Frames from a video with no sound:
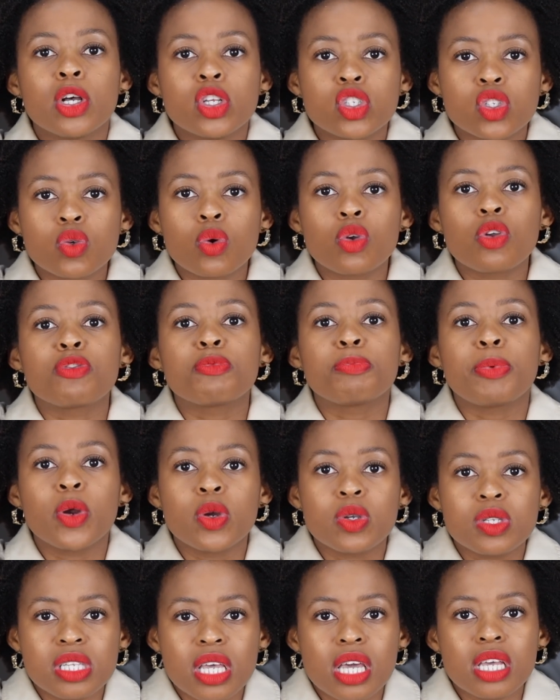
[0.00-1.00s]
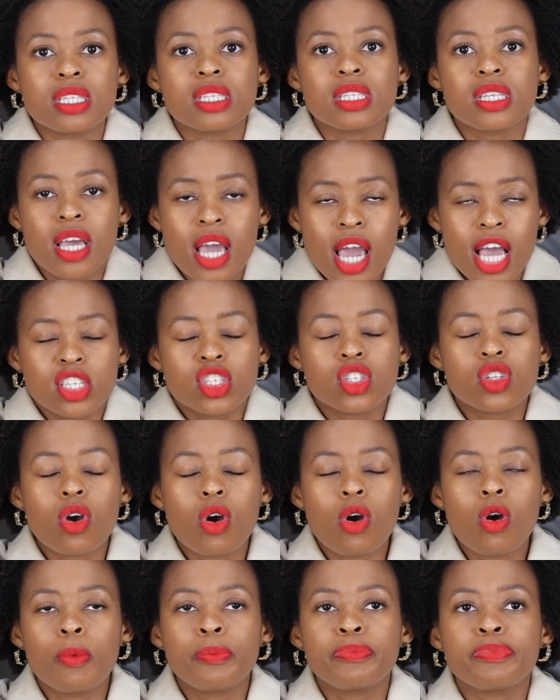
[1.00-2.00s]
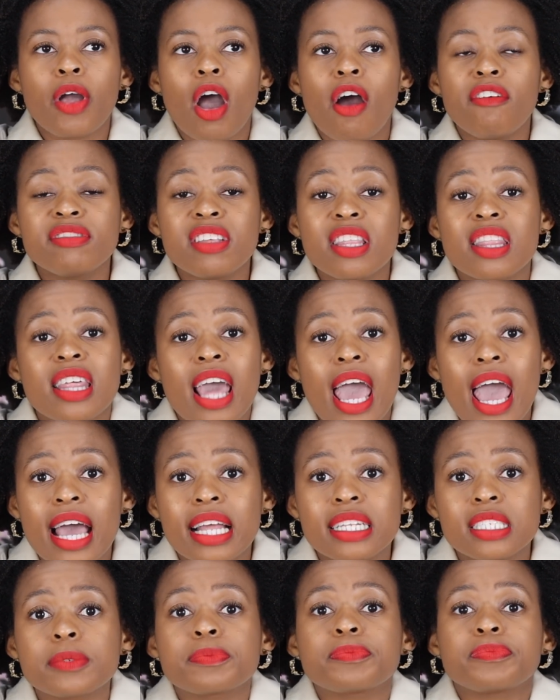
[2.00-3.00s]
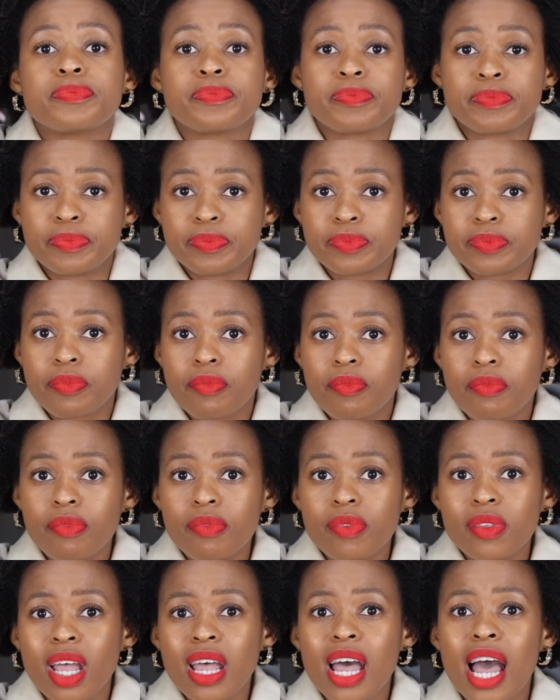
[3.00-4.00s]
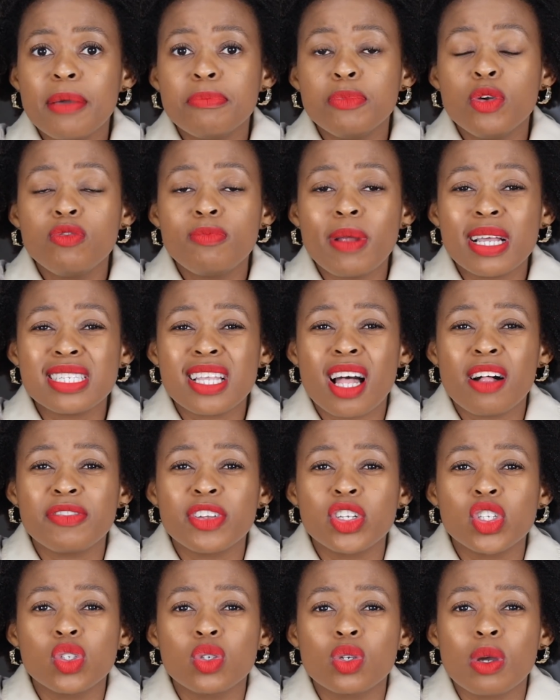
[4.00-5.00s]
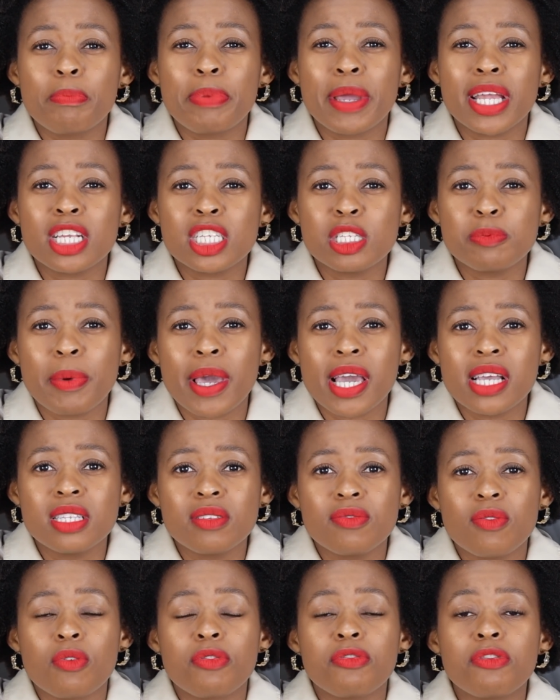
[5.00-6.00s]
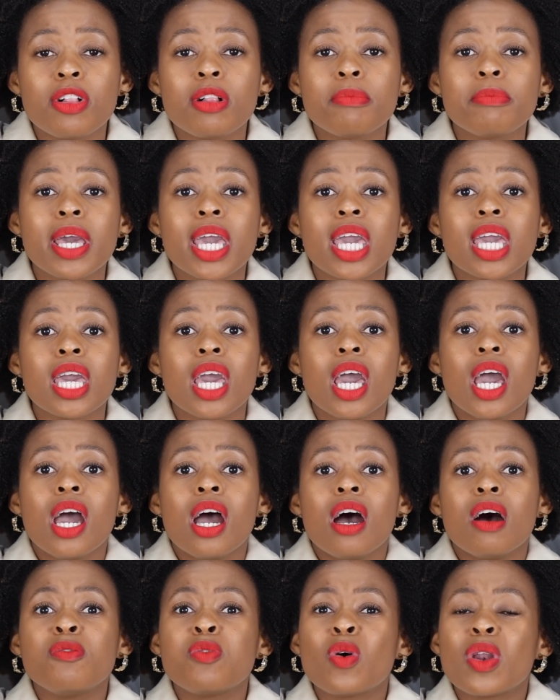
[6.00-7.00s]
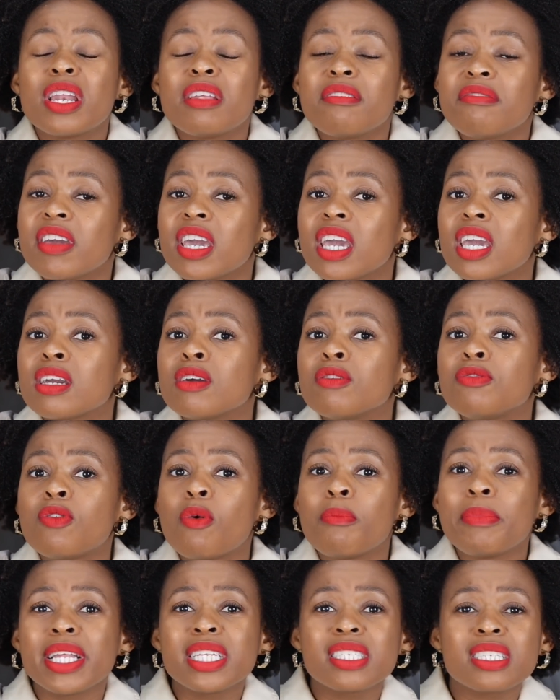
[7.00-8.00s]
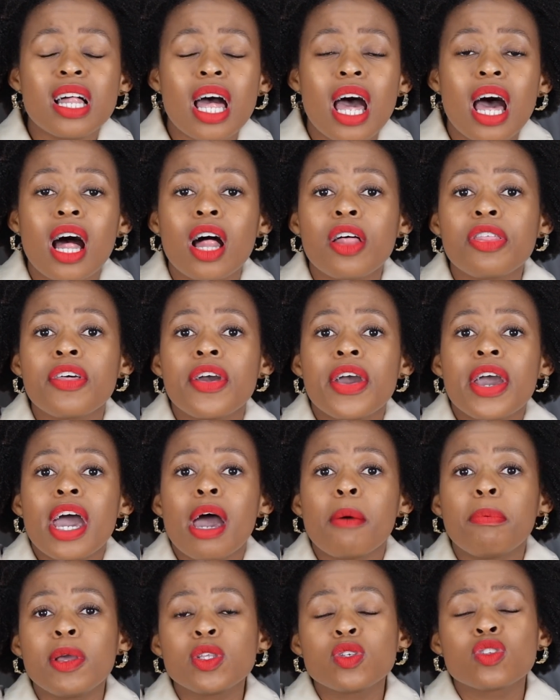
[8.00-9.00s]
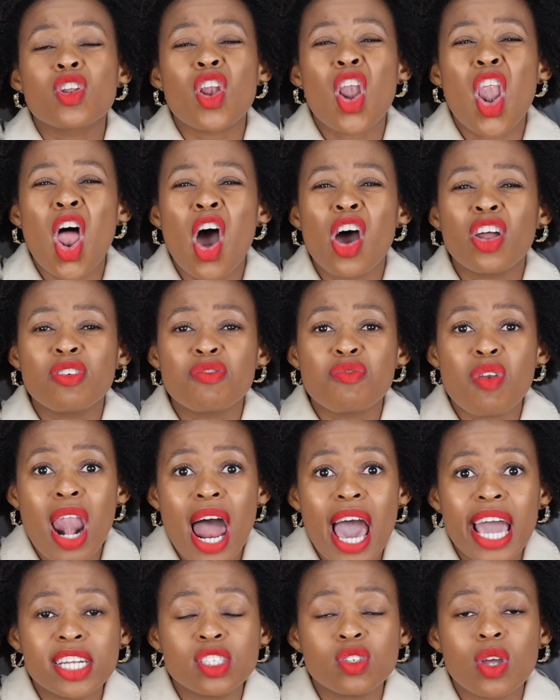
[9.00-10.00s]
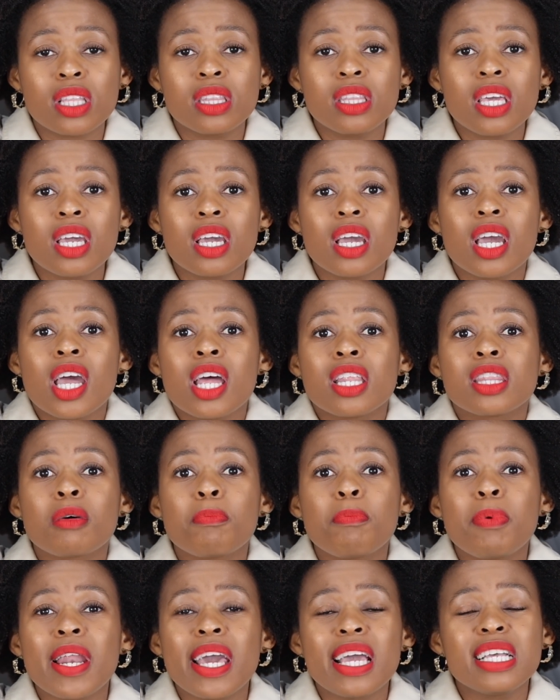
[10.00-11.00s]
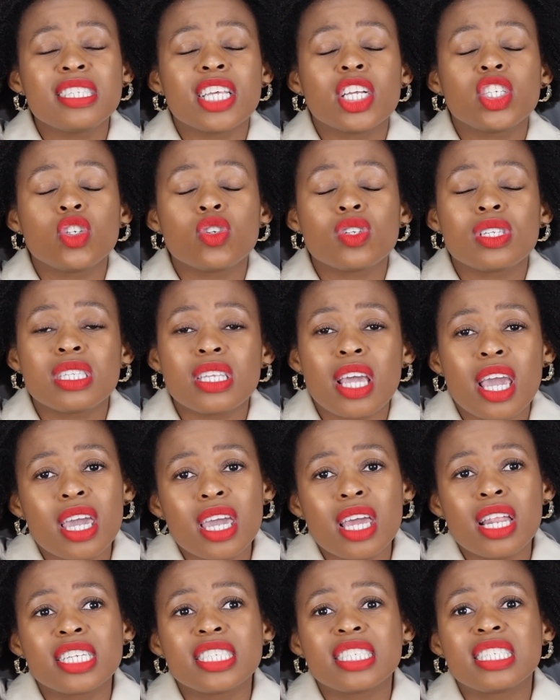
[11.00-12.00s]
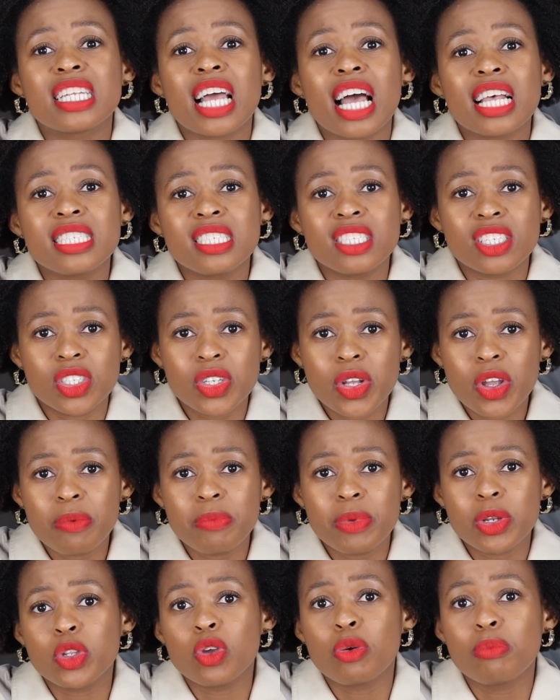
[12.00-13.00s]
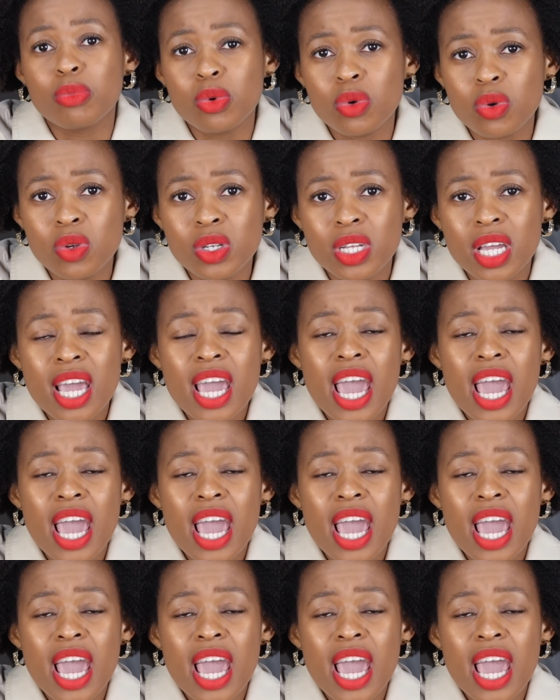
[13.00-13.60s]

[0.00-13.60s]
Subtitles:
sort of process. So after that, I moved myself into a better space for filming, for living, for mental health, a place with a lot of light. So I think the place that you stay in does determine your mood,